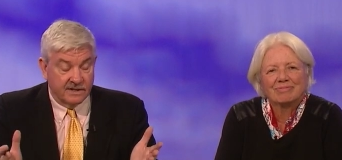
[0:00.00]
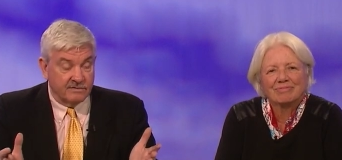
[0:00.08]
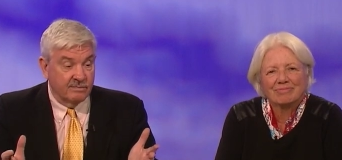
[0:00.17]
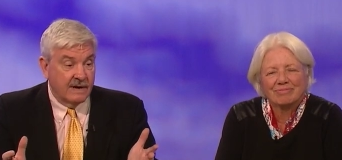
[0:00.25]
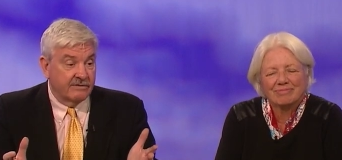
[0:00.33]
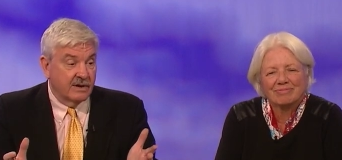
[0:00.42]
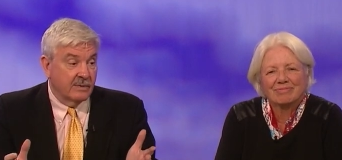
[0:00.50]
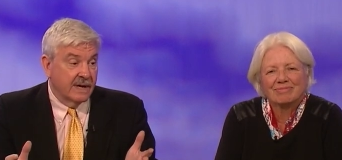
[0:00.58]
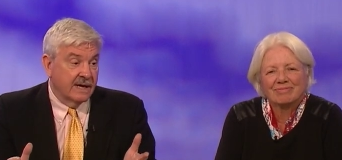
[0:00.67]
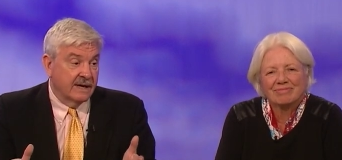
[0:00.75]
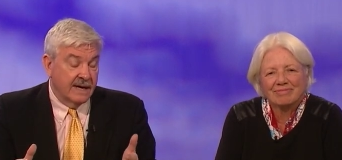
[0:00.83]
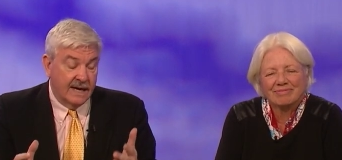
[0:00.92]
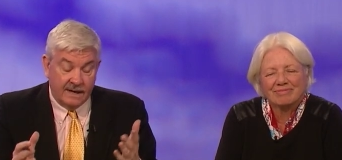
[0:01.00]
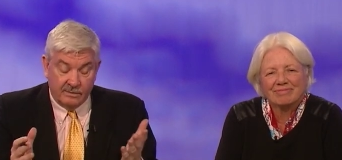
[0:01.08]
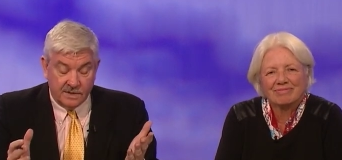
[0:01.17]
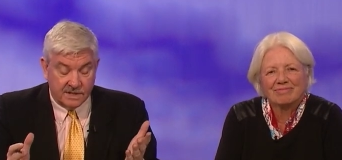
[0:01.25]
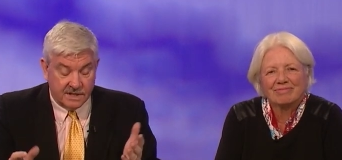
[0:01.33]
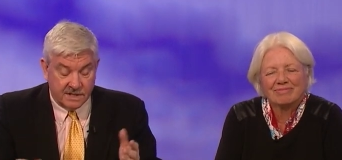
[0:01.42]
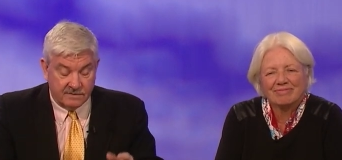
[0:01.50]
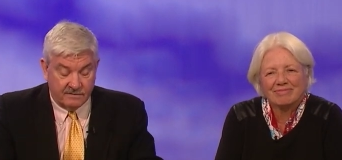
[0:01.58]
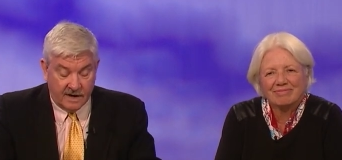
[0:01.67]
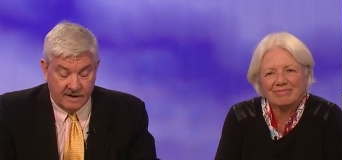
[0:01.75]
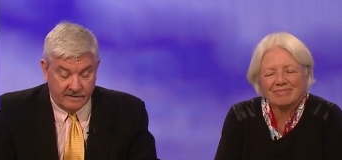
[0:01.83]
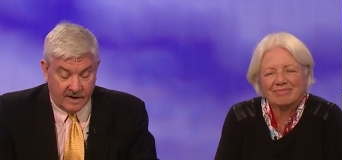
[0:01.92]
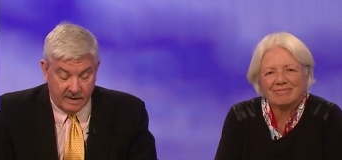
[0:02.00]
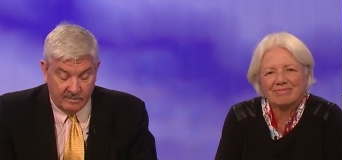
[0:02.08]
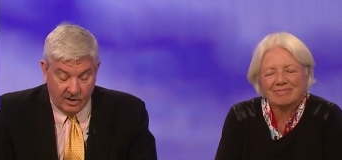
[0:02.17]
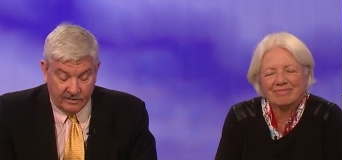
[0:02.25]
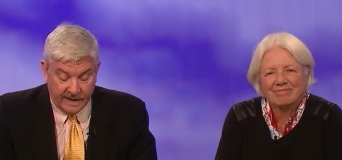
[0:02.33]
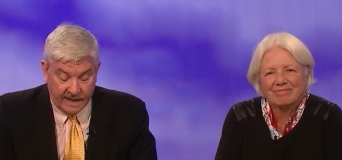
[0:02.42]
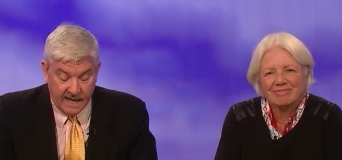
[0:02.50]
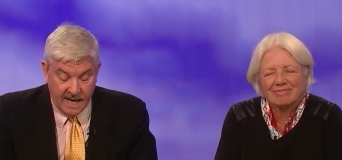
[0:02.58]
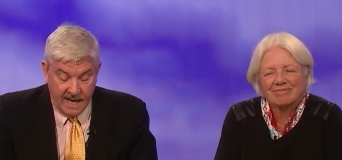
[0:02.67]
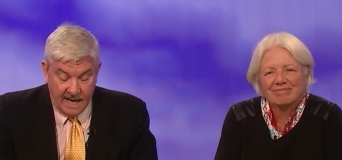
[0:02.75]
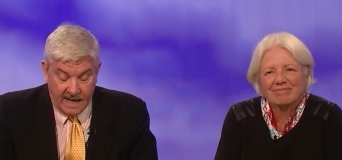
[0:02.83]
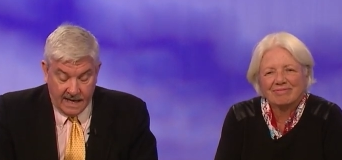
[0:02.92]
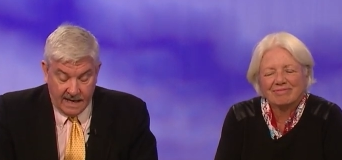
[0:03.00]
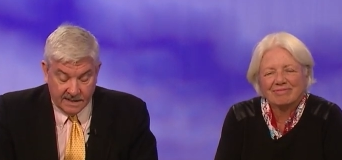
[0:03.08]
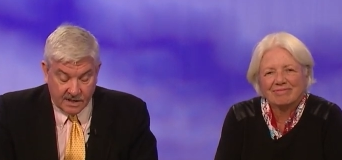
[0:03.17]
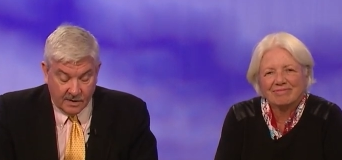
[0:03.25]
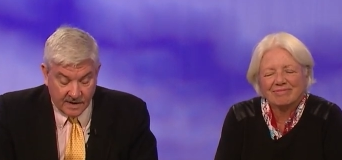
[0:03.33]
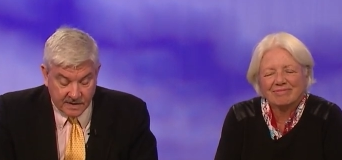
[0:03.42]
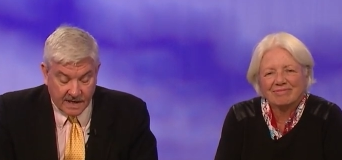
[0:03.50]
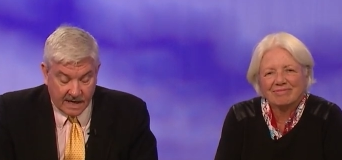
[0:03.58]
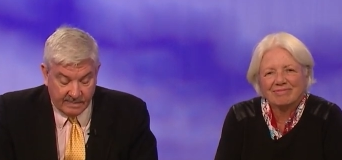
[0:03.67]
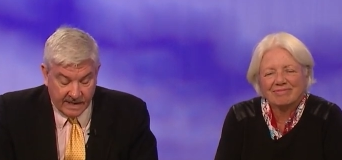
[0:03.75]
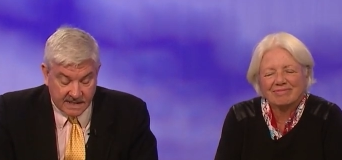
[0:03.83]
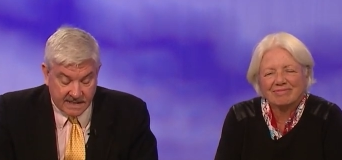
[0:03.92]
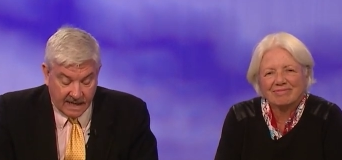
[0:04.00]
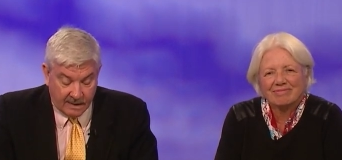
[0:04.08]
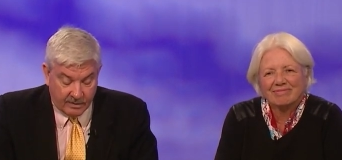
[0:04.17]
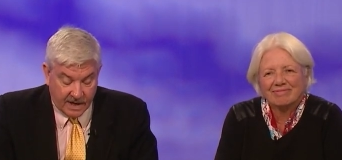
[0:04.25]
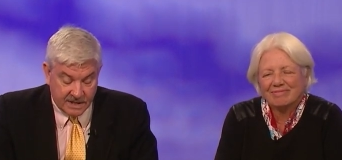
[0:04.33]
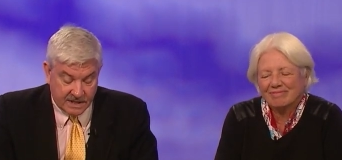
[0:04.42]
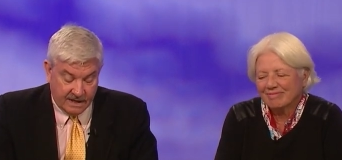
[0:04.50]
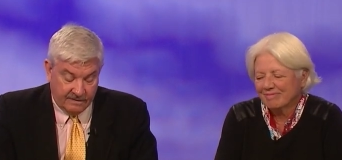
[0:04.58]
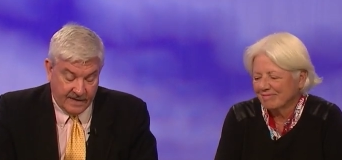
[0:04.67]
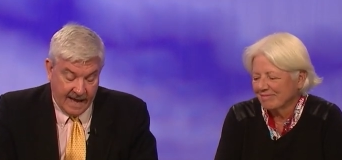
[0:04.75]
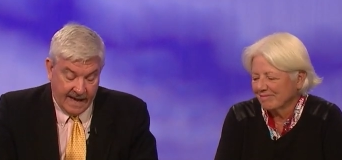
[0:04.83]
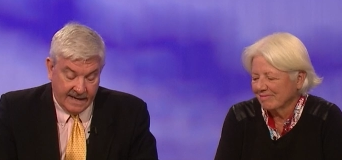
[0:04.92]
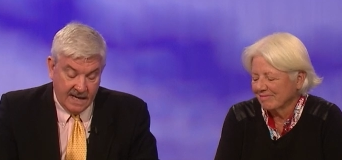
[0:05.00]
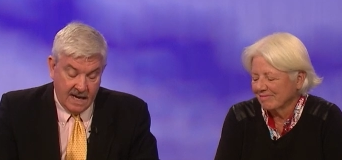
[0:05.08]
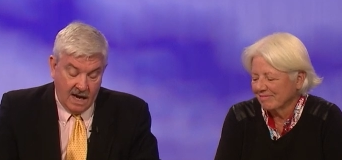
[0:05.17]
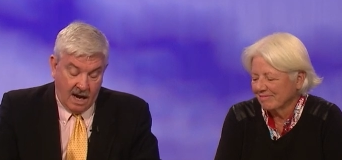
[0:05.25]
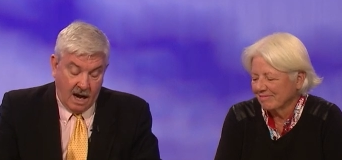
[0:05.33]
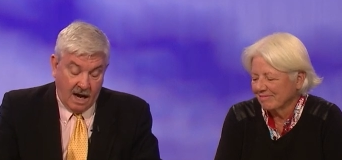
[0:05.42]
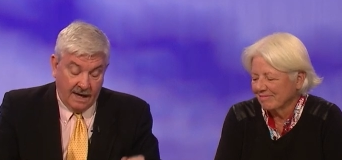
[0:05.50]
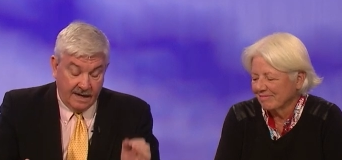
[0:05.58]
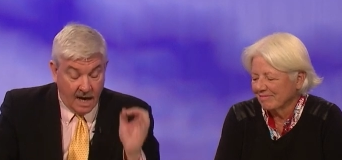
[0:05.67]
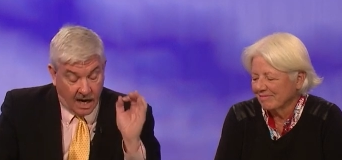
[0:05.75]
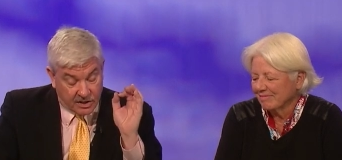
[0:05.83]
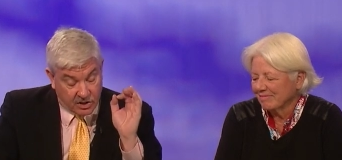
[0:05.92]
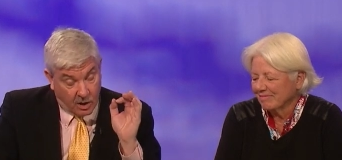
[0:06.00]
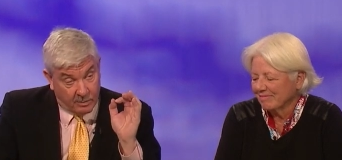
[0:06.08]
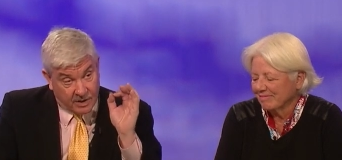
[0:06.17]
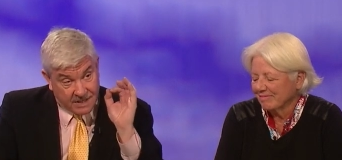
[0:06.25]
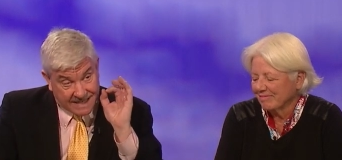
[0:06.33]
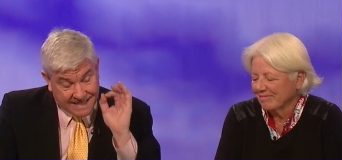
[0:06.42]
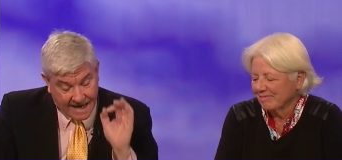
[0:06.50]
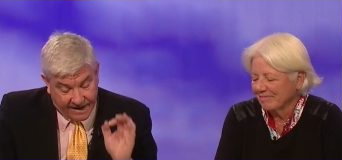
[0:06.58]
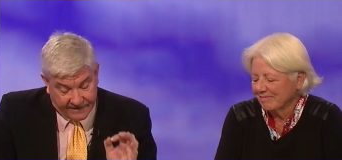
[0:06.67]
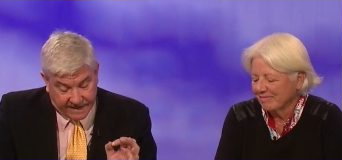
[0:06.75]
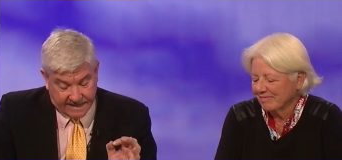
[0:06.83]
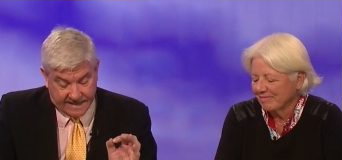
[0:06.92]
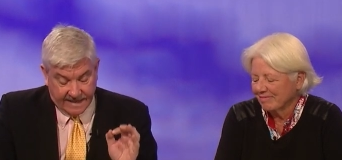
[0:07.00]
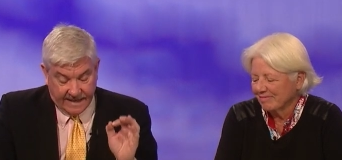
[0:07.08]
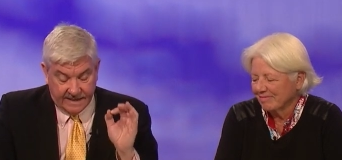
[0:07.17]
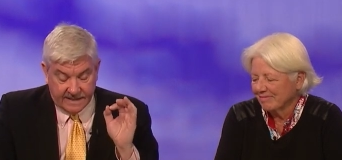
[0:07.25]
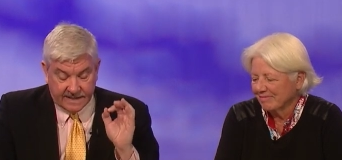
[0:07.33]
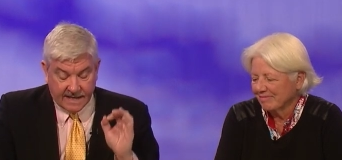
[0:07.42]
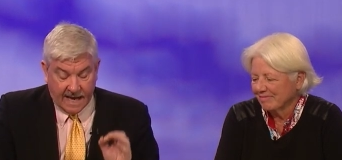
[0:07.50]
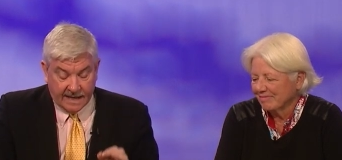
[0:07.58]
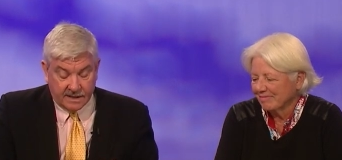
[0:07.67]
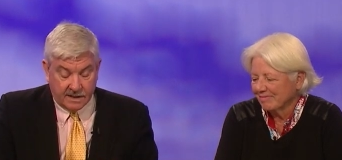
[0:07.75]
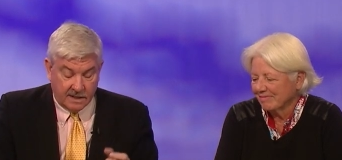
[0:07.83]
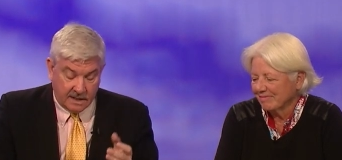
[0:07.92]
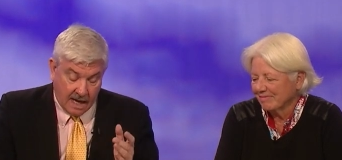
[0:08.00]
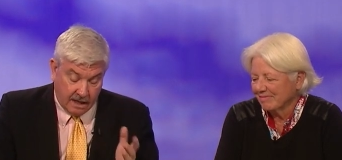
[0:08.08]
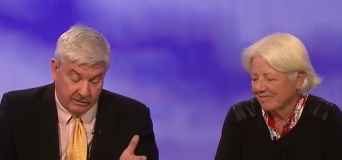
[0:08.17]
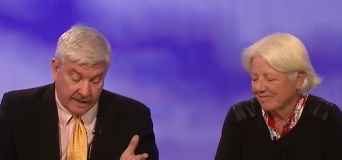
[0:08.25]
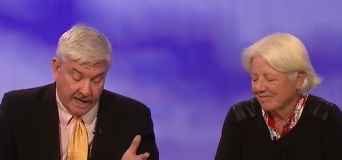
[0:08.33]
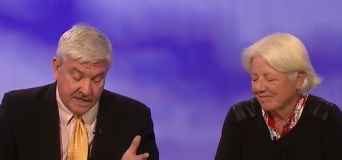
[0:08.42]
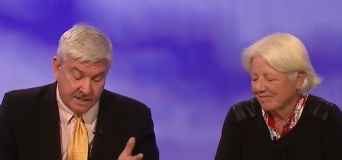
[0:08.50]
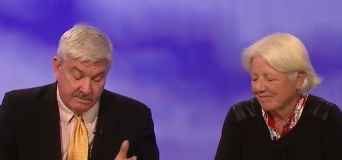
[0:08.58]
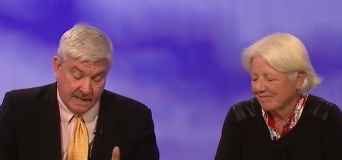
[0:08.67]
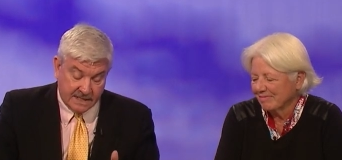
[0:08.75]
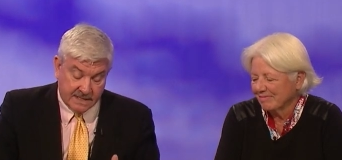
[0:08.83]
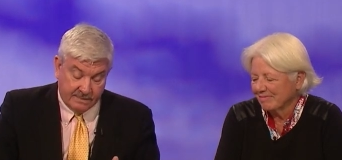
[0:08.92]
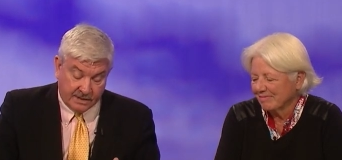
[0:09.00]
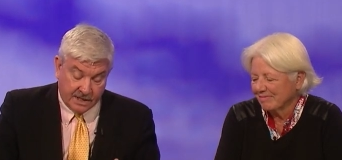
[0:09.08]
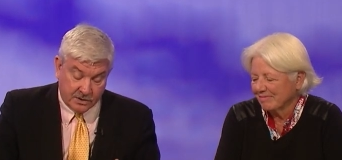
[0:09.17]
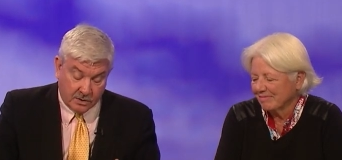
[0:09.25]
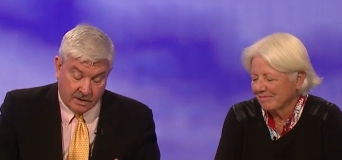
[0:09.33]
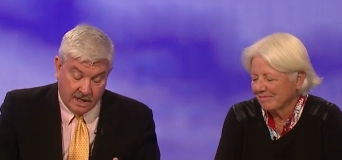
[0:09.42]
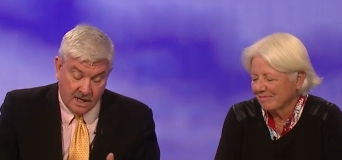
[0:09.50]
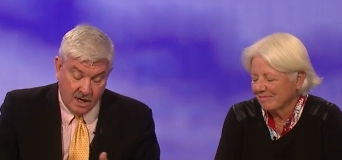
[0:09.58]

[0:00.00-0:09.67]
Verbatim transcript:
Speaker 1: is from everywhere. And it was just very, very moving. Uh, so there's going to be a celebration of that on October 17th at Congregation Beit Simchat Torah,